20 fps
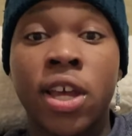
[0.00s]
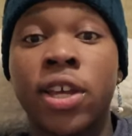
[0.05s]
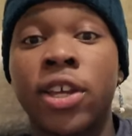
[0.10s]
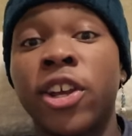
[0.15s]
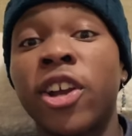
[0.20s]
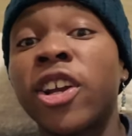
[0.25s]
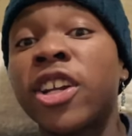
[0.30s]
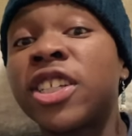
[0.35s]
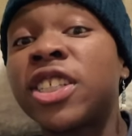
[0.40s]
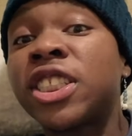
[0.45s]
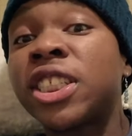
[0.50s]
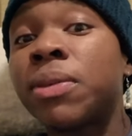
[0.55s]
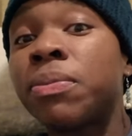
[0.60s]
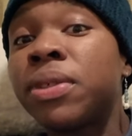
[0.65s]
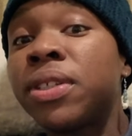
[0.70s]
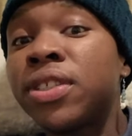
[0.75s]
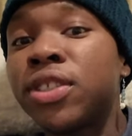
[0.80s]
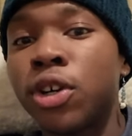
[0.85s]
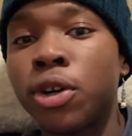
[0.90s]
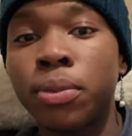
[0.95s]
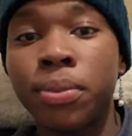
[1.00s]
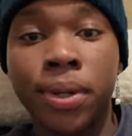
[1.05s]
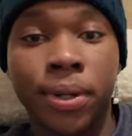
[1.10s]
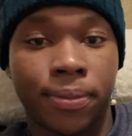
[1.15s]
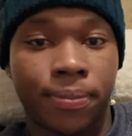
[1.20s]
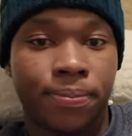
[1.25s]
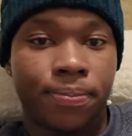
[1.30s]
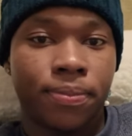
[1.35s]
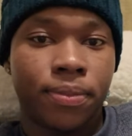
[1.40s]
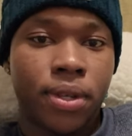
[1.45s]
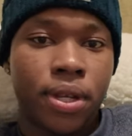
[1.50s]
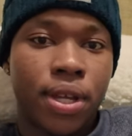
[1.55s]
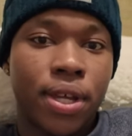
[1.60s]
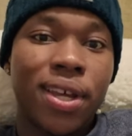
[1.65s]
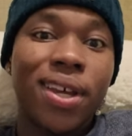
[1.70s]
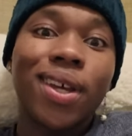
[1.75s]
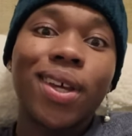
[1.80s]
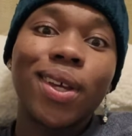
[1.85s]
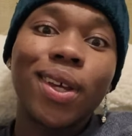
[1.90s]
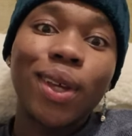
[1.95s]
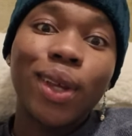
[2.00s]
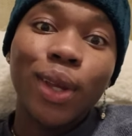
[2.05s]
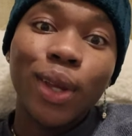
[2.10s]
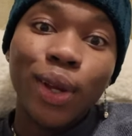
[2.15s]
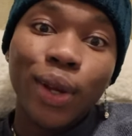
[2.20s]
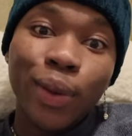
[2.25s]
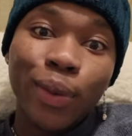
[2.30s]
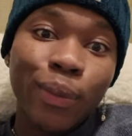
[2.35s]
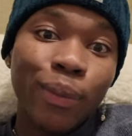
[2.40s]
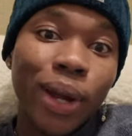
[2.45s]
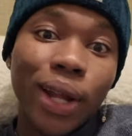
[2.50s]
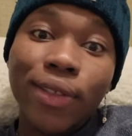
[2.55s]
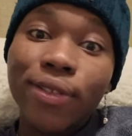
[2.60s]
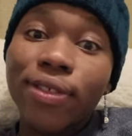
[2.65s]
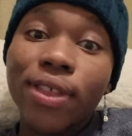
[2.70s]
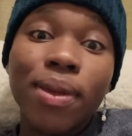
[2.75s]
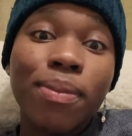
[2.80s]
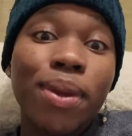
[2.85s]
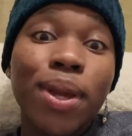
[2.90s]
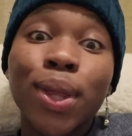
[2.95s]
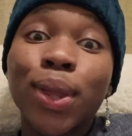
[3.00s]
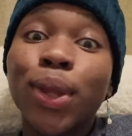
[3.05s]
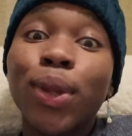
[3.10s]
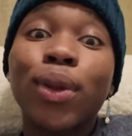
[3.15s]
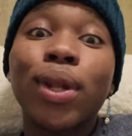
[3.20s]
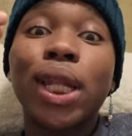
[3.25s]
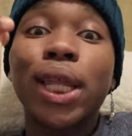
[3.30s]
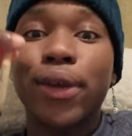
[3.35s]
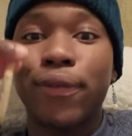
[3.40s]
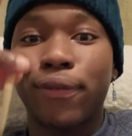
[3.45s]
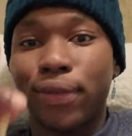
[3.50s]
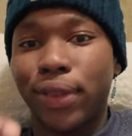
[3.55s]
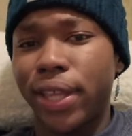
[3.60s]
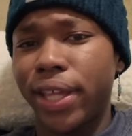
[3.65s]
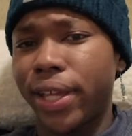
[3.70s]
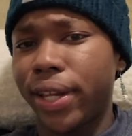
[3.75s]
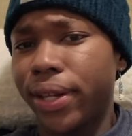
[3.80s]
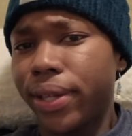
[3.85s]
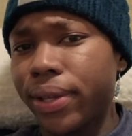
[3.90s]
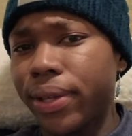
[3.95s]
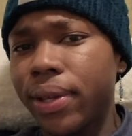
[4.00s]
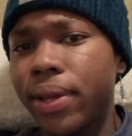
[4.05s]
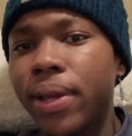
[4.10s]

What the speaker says: You're going to see me sober. You might see me a little lifted.